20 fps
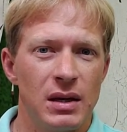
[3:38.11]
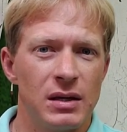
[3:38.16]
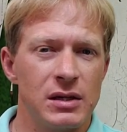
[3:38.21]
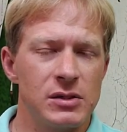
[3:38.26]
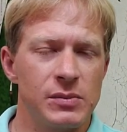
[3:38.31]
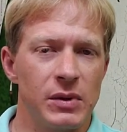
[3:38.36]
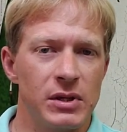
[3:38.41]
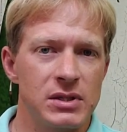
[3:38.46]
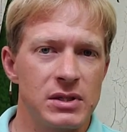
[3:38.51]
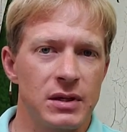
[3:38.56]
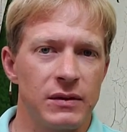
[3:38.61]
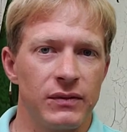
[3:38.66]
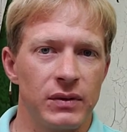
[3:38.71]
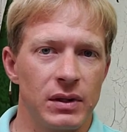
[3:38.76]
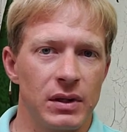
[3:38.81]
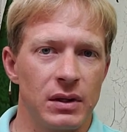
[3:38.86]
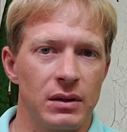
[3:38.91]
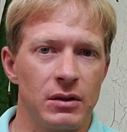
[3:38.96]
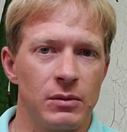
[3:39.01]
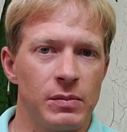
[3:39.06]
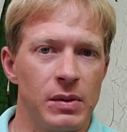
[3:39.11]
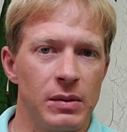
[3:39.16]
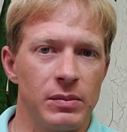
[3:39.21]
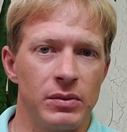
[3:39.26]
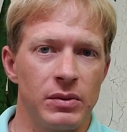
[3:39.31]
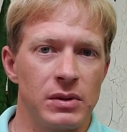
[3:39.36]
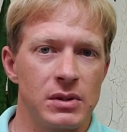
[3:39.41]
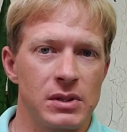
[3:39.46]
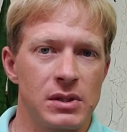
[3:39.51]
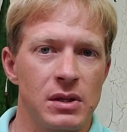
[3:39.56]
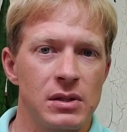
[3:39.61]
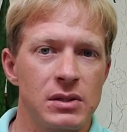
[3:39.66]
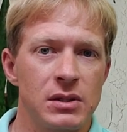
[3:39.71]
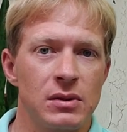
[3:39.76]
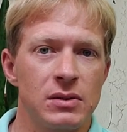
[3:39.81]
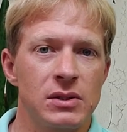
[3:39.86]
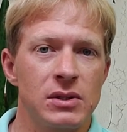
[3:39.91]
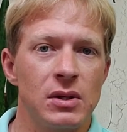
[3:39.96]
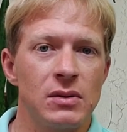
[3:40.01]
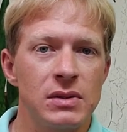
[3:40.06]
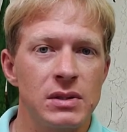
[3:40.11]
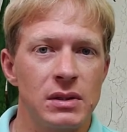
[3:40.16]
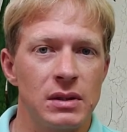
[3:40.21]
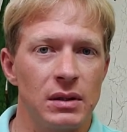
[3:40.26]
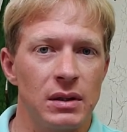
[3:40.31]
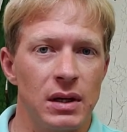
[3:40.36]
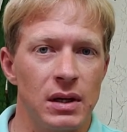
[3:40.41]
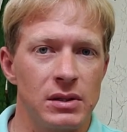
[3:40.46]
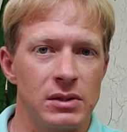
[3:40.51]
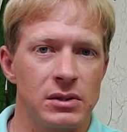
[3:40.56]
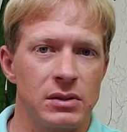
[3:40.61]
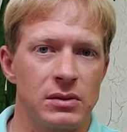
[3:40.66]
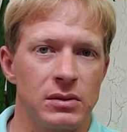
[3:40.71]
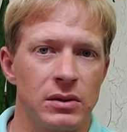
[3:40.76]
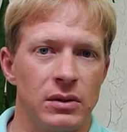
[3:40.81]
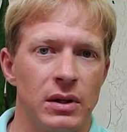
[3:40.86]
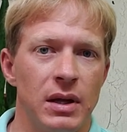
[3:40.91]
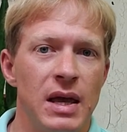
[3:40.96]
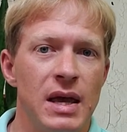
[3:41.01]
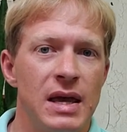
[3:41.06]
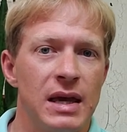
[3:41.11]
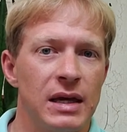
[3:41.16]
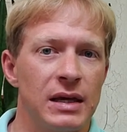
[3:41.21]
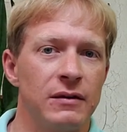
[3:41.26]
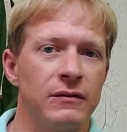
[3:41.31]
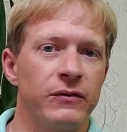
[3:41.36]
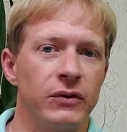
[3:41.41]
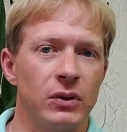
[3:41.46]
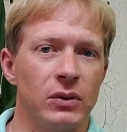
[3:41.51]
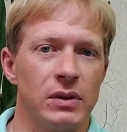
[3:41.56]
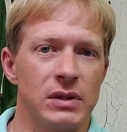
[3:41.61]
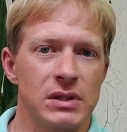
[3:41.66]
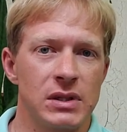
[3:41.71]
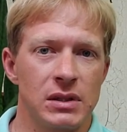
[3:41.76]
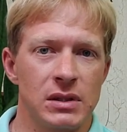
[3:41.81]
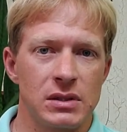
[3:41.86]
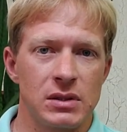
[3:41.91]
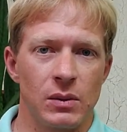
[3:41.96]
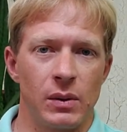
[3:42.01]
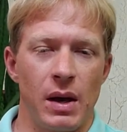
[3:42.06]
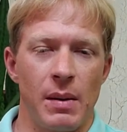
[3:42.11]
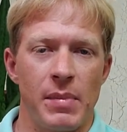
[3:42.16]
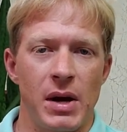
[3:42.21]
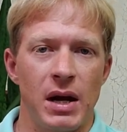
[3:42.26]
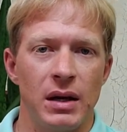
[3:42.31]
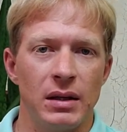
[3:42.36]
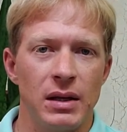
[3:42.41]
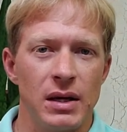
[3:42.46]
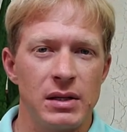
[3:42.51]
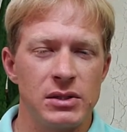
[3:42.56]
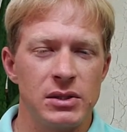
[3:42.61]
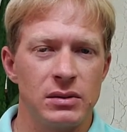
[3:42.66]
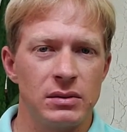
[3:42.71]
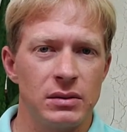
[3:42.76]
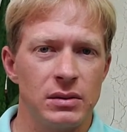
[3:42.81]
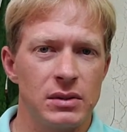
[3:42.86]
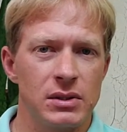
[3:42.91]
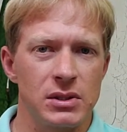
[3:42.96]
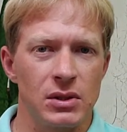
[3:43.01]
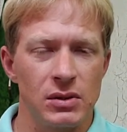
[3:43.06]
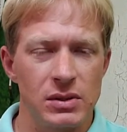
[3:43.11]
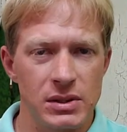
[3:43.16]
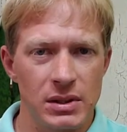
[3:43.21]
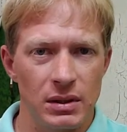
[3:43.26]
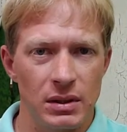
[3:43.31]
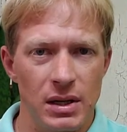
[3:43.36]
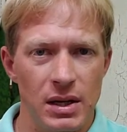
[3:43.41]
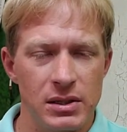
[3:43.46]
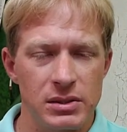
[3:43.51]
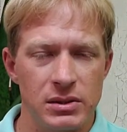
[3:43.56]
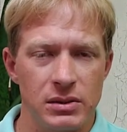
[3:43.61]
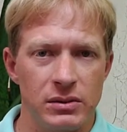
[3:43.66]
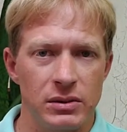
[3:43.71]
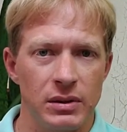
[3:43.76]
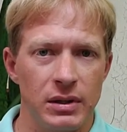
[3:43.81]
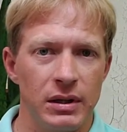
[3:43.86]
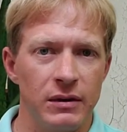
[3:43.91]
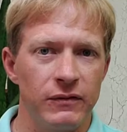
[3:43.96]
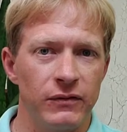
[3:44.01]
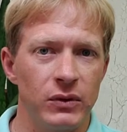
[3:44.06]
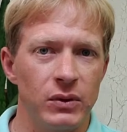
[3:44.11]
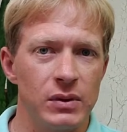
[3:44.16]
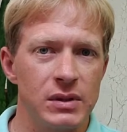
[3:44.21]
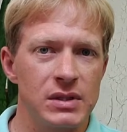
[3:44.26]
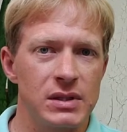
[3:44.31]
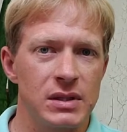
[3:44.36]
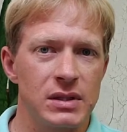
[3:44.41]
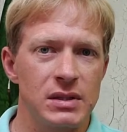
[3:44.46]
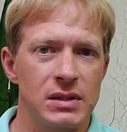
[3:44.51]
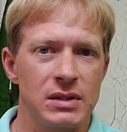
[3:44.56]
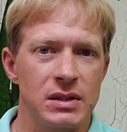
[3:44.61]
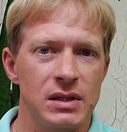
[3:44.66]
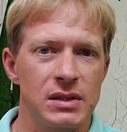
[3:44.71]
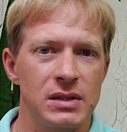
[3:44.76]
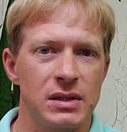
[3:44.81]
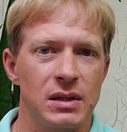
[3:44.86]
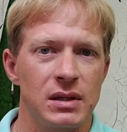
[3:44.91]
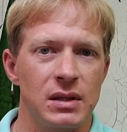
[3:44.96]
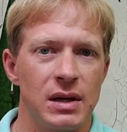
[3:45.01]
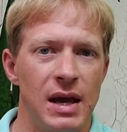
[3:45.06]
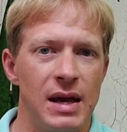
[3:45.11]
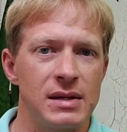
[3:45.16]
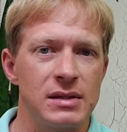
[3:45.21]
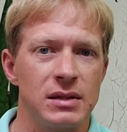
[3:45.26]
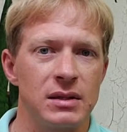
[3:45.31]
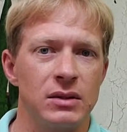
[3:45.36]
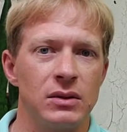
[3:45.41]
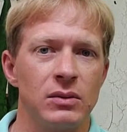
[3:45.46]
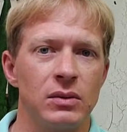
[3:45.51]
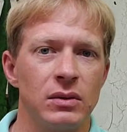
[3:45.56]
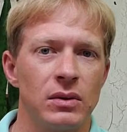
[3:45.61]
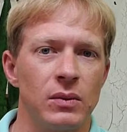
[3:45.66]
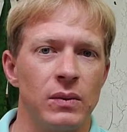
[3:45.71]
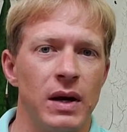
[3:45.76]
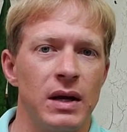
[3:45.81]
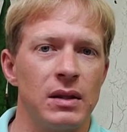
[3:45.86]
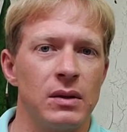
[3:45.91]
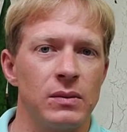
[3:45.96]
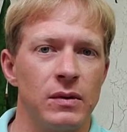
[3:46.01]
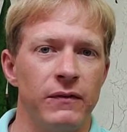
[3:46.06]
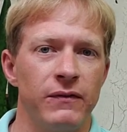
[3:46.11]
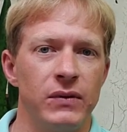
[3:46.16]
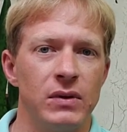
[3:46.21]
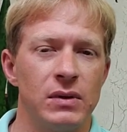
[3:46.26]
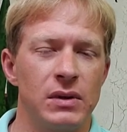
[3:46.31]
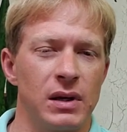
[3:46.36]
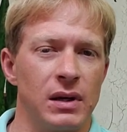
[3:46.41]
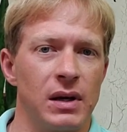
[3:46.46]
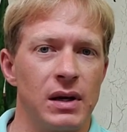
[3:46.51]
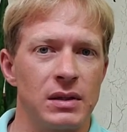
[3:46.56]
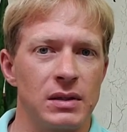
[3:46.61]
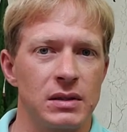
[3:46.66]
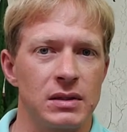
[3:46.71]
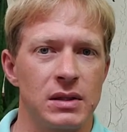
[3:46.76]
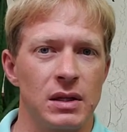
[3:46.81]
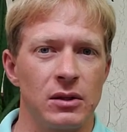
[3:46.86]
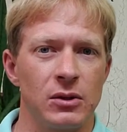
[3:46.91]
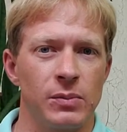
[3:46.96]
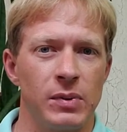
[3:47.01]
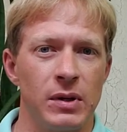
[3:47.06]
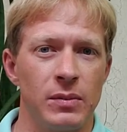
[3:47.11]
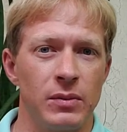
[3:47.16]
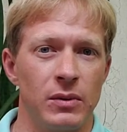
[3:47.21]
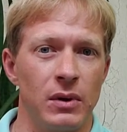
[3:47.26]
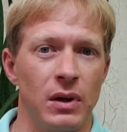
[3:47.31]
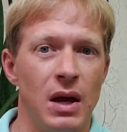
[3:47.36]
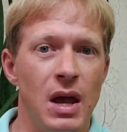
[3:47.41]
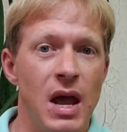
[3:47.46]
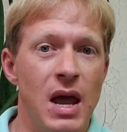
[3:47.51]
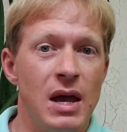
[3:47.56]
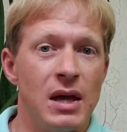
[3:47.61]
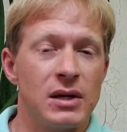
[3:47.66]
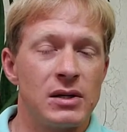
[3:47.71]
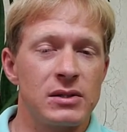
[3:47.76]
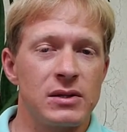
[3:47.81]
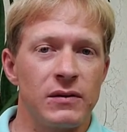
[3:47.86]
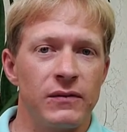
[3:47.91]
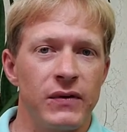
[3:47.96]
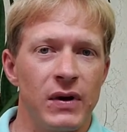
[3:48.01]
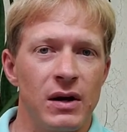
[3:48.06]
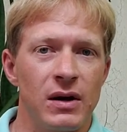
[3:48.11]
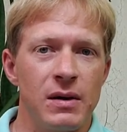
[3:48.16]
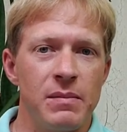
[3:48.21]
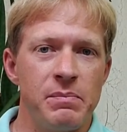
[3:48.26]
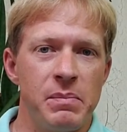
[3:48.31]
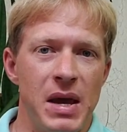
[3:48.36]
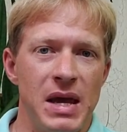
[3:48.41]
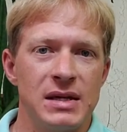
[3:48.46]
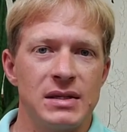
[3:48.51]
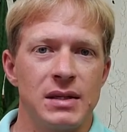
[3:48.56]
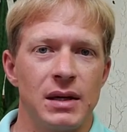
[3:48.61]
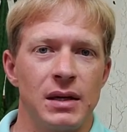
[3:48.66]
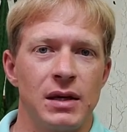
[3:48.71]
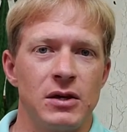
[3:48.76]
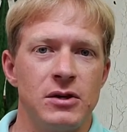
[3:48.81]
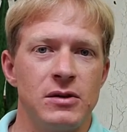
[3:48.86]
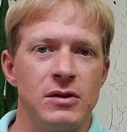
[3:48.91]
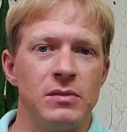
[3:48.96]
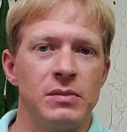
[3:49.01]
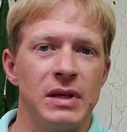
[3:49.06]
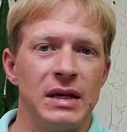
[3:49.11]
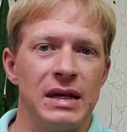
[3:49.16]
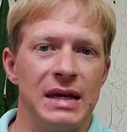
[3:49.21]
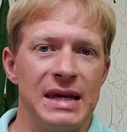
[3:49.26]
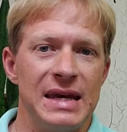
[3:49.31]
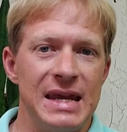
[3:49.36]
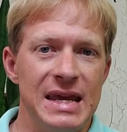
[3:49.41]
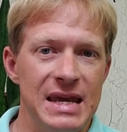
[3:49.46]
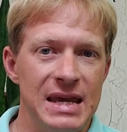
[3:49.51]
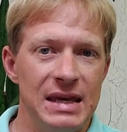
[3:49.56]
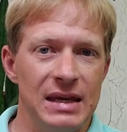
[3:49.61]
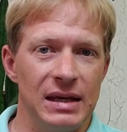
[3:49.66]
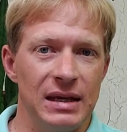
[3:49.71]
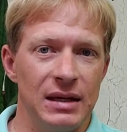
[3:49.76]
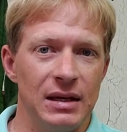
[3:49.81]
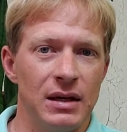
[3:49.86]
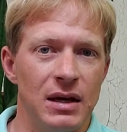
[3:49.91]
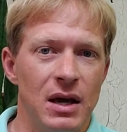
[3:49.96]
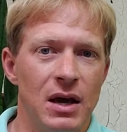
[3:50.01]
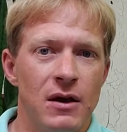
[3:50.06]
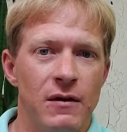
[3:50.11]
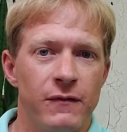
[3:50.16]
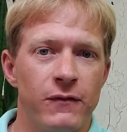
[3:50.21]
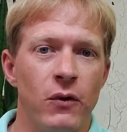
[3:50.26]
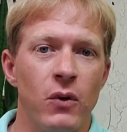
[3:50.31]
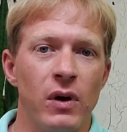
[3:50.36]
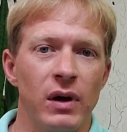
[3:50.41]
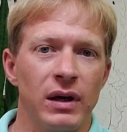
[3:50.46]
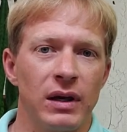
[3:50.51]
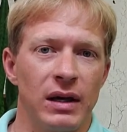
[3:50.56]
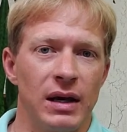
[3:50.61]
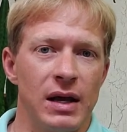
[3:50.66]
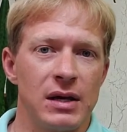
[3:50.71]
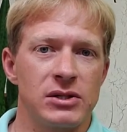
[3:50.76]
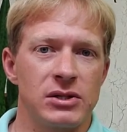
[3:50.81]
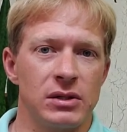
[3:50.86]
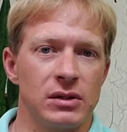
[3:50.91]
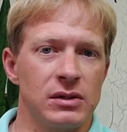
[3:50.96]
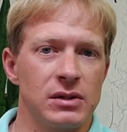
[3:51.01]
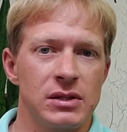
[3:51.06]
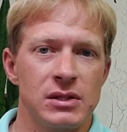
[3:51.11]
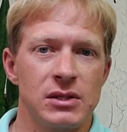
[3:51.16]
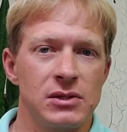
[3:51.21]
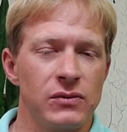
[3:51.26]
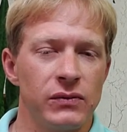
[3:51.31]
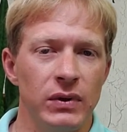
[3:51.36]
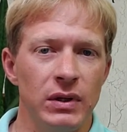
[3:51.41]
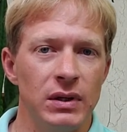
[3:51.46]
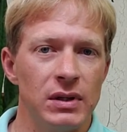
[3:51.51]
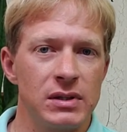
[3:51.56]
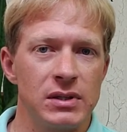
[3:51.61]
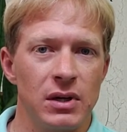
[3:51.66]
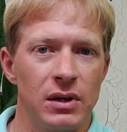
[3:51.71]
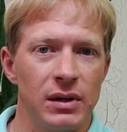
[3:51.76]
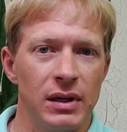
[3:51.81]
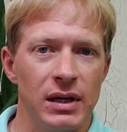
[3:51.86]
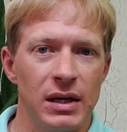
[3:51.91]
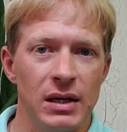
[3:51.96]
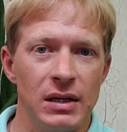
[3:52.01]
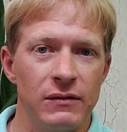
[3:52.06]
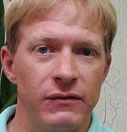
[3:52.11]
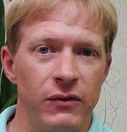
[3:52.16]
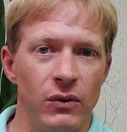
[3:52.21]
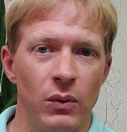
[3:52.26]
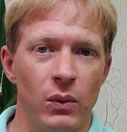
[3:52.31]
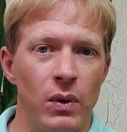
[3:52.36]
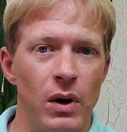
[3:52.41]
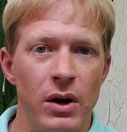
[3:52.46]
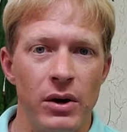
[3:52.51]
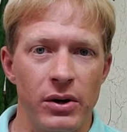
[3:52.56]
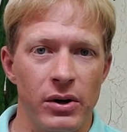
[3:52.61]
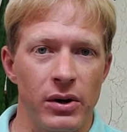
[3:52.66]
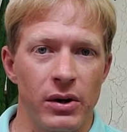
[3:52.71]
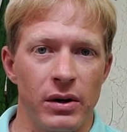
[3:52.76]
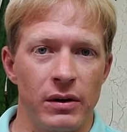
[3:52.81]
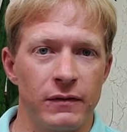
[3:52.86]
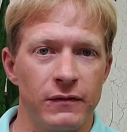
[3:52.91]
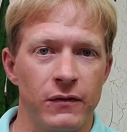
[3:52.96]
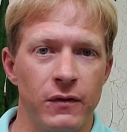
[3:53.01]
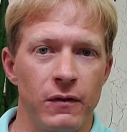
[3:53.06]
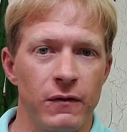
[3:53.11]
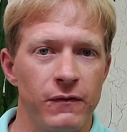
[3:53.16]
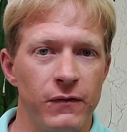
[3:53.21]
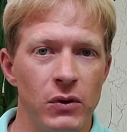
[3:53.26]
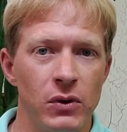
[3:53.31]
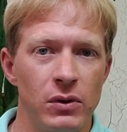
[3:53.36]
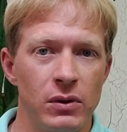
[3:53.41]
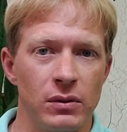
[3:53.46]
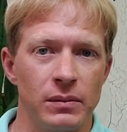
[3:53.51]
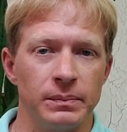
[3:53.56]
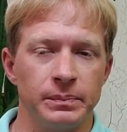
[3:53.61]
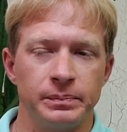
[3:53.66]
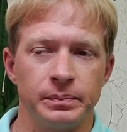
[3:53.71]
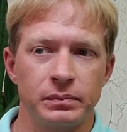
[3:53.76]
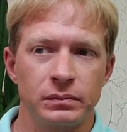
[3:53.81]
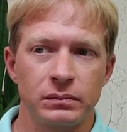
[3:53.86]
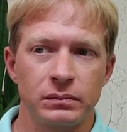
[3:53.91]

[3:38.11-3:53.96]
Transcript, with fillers: is much different than other people there's also sociological influences so we got biological sociological influences this uh, has to do with the way that we feel connected to other people there's a very basic human need for connection just as real as our need for water and for food